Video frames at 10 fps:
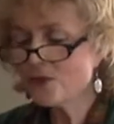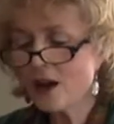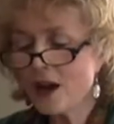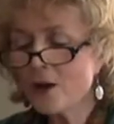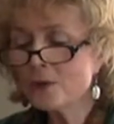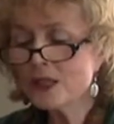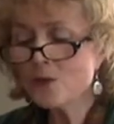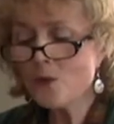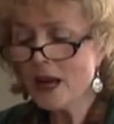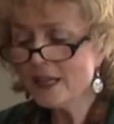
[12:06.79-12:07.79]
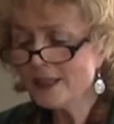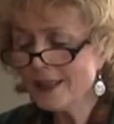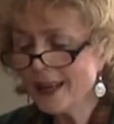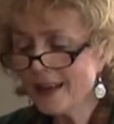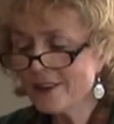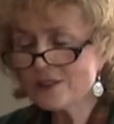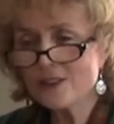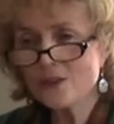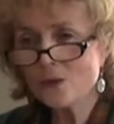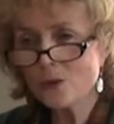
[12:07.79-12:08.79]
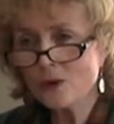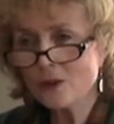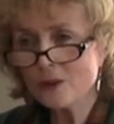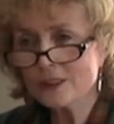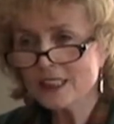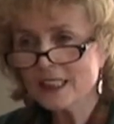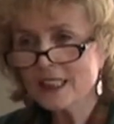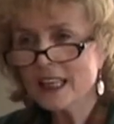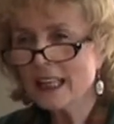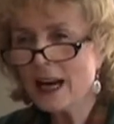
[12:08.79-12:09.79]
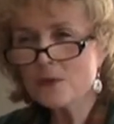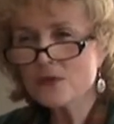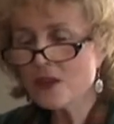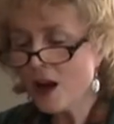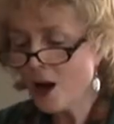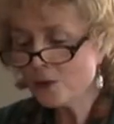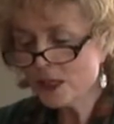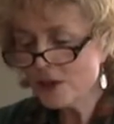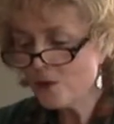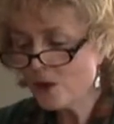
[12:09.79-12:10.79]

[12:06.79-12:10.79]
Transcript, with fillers: was the only waiting house in the world, and I was the only